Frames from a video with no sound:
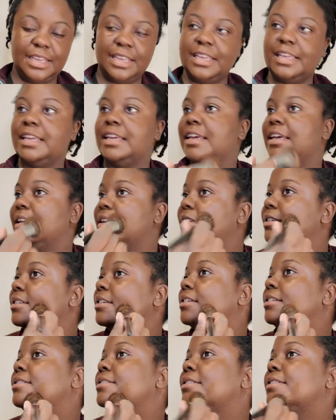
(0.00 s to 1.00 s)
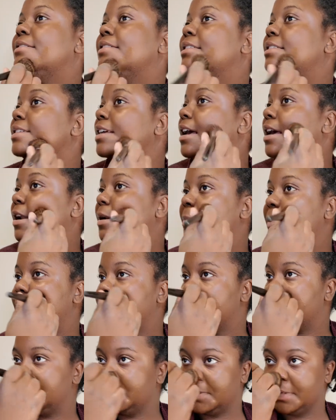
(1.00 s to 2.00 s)
and get sad
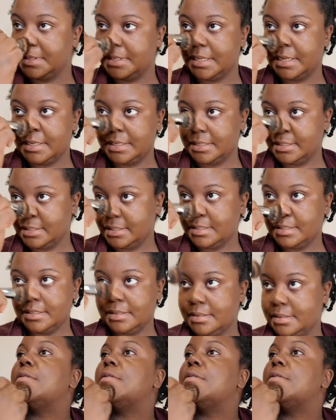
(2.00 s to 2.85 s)
about certain things.